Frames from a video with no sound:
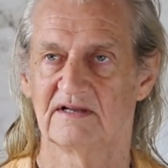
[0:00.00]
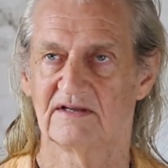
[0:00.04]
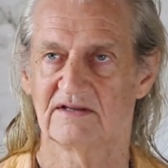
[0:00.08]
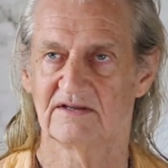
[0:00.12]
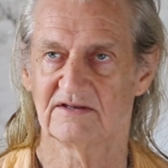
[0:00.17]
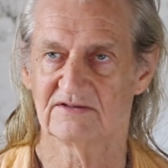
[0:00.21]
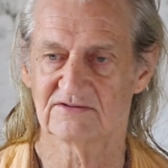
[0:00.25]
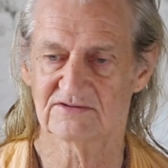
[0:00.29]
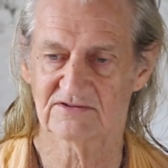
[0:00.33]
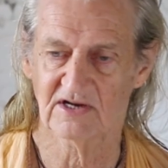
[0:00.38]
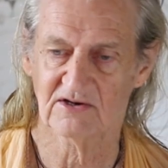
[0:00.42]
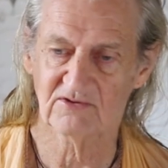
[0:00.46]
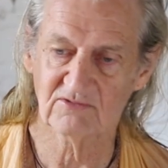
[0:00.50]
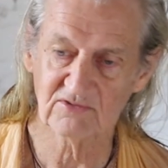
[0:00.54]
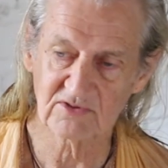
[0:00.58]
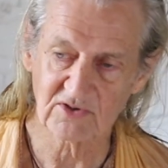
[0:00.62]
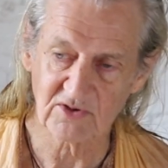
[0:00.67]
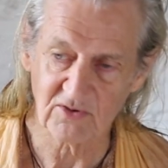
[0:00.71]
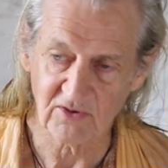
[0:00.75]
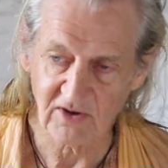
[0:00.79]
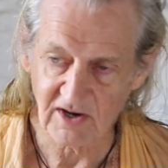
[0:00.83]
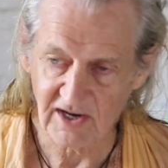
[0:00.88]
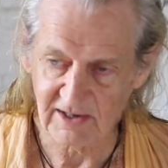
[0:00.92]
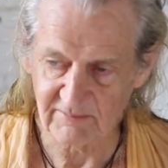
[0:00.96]
There's no
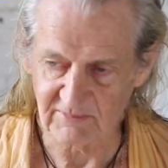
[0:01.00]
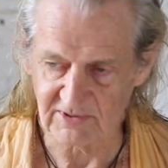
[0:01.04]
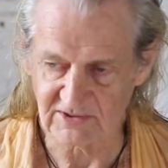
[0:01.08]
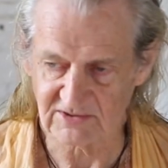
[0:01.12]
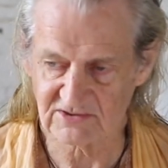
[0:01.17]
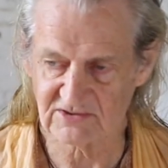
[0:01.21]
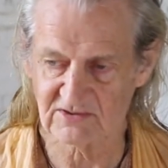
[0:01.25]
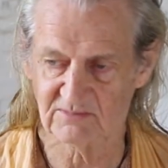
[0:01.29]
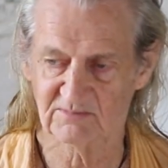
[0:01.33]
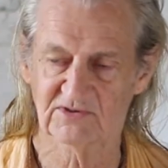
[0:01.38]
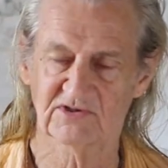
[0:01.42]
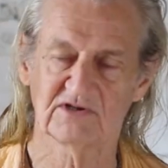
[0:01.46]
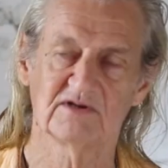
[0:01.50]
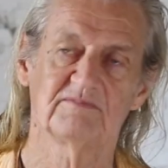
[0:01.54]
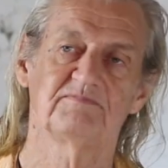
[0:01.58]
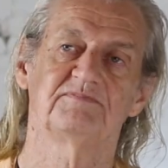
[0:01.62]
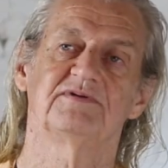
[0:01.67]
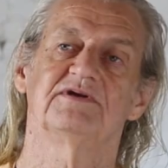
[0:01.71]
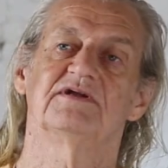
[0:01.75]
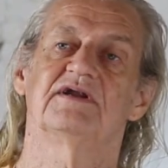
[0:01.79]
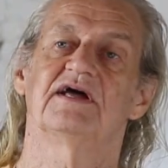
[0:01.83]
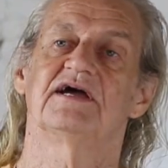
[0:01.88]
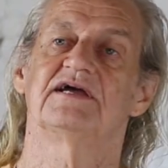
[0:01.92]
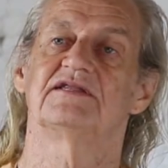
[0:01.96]
requirement to
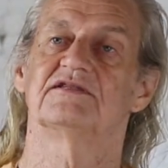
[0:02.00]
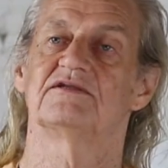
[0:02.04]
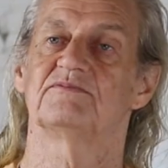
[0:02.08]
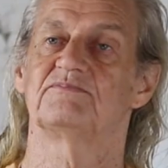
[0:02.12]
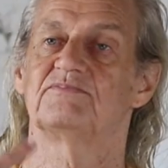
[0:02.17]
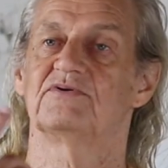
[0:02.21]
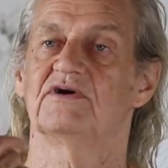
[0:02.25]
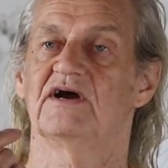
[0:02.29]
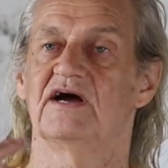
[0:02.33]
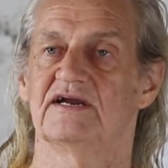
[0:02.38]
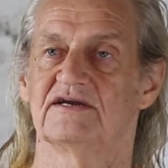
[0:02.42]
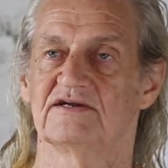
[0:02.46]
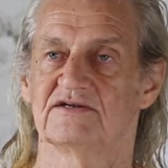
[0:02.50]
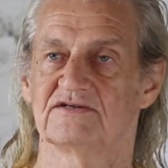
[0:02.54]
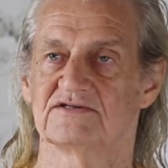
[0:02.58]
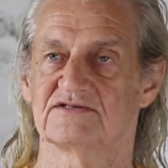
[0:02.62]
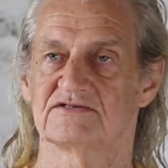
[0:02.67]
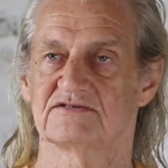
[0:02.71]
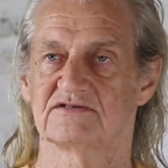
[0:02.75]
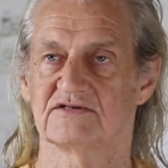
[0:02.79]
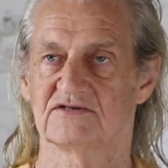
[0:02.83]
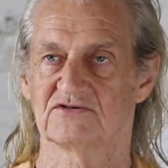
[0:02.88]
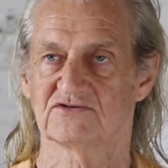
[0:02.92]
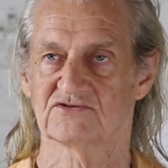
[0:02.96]
manipulate the
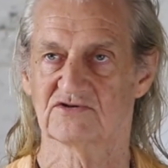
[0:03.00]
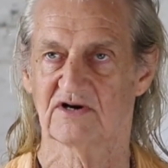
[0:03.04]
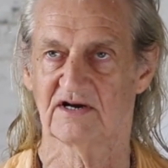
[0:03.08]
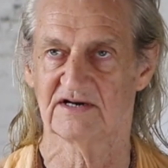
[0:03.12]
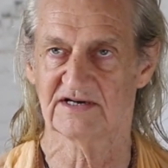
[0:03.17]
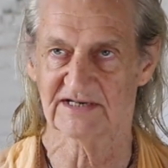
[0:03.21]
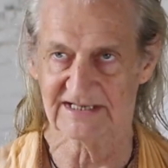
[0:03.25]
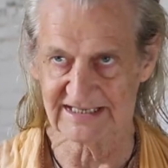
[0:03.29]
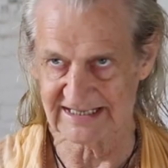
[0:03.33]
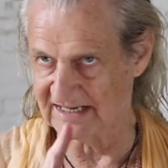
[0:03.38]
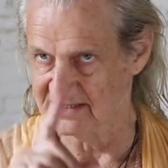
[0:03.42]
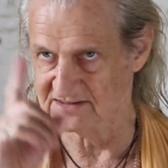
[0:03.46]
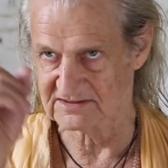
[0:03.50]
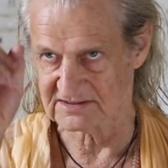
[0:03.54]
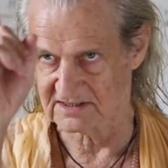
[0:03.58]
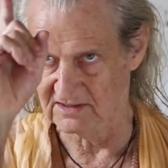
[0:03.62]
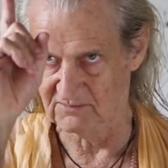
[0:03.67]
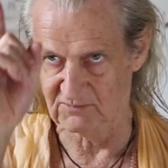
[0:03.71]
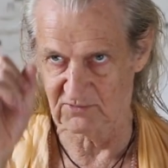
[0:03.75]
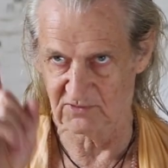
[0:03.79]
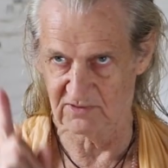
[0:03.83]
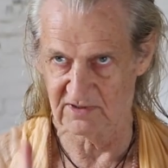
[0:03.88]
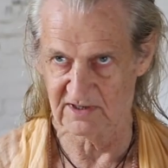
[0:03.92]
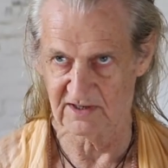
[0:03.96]
pranas to try to get
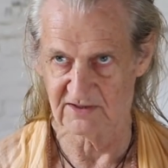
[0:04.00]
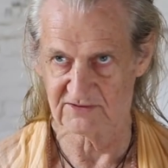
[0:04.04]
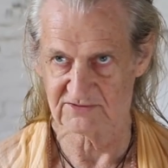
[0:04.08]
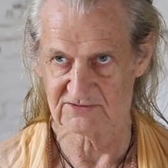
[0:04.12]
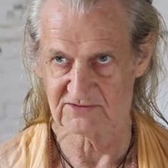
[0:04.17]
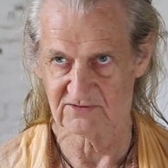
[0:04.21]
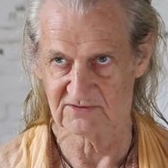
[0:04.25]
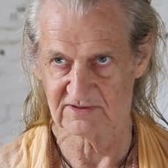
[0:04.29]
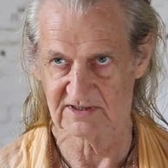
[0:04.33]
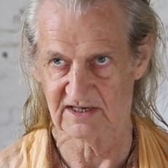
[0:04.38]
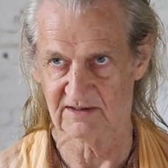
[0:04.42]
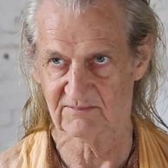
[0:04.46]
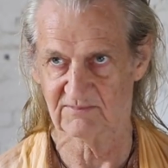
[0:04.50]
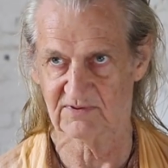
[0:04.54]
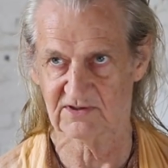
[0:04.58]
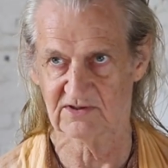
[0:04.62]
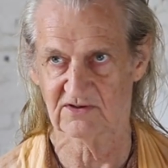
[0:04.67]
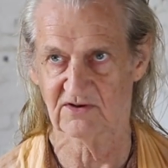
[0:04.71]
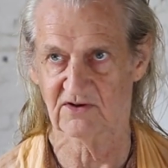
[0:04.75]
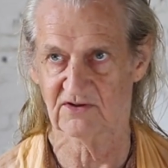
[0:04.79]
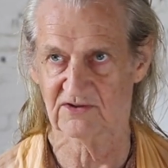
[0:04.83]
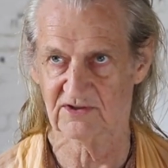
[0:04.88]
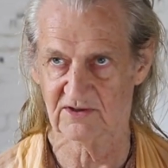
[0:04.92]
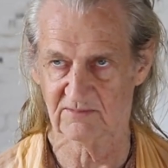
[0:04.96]
somewhere else or get
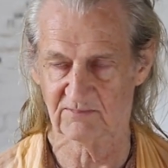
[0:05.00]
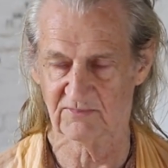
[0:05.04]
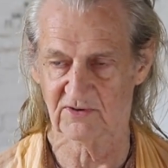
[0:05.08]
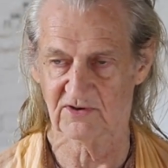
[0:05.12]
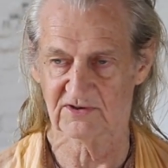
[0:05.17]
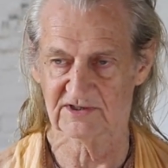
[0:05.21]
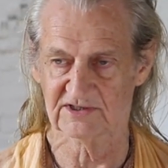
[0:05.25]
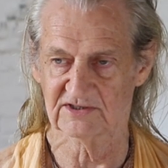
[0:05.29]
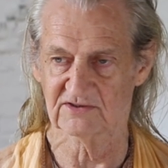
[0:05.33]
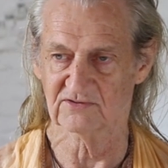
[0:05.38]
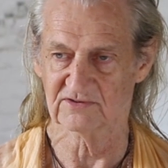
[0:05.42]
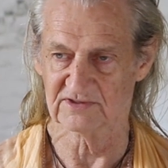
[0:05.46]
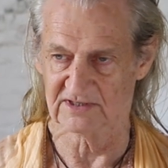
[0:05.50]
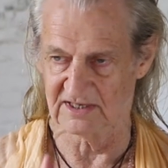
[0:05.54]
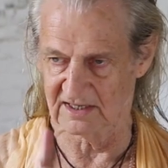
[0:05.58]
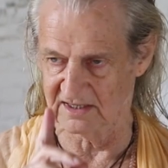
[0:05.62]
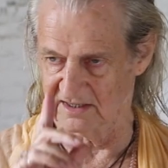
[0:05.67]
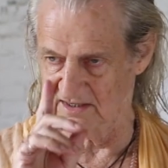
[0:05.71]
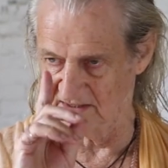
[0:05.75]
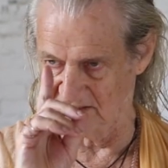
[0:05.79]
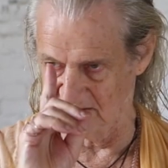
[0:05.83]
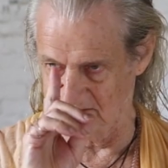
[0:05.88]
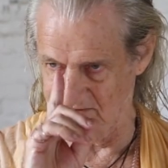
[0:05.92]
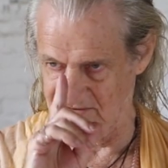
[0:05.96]
beyond the body or
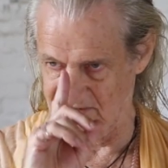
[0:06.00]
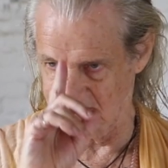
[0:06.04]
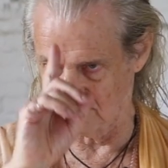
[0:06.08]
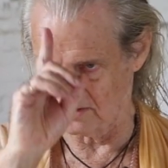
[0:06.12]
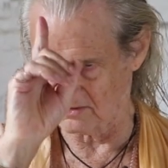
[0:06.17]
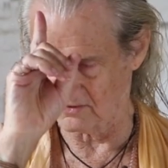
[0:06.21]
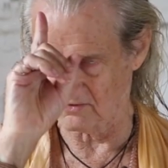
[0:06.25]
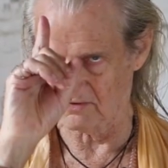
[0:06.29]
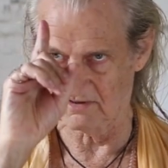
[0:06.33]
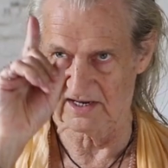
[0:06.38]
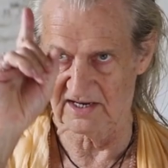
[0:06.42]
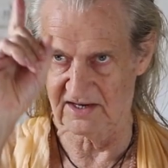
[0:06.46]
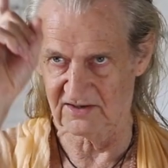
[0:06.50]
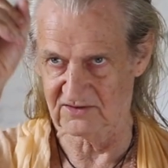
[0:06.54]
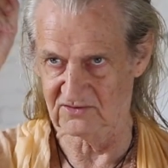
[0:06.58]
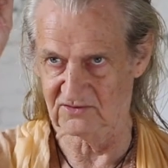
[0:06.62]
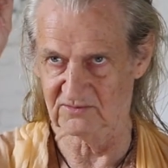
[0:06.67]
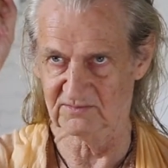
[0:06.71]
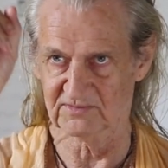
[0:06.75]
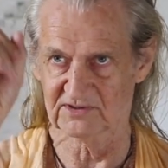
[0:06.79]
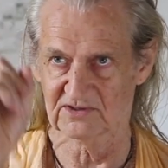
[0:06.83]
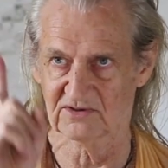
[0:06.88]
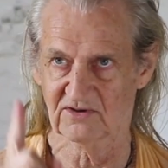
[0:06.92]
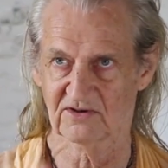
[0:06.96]
get into the crown
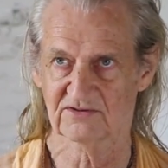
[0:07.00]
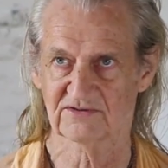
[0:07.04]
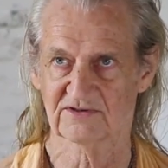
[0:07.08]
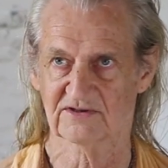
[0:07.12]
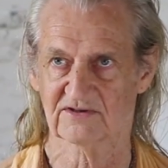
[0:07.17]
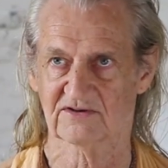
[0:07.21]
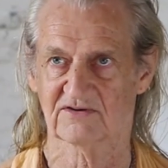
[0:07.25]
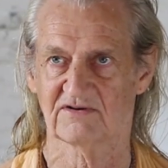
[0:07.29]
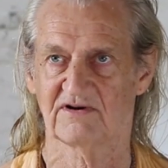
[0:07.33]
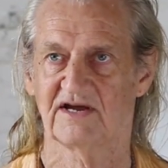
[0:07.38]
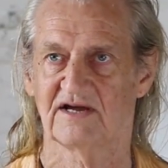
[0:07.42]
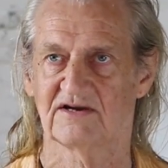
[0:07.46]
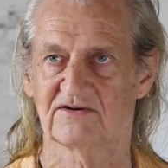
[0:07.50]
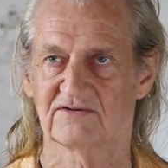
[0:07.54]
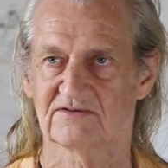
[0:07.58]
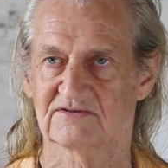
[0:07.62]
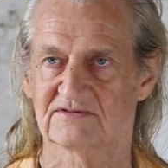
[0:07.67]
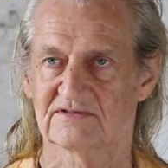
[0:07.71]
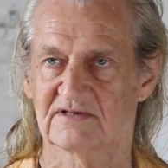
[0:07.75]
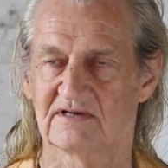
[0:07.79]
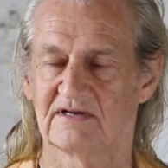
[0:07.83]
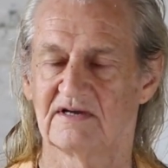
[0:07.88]
or beyond the crown.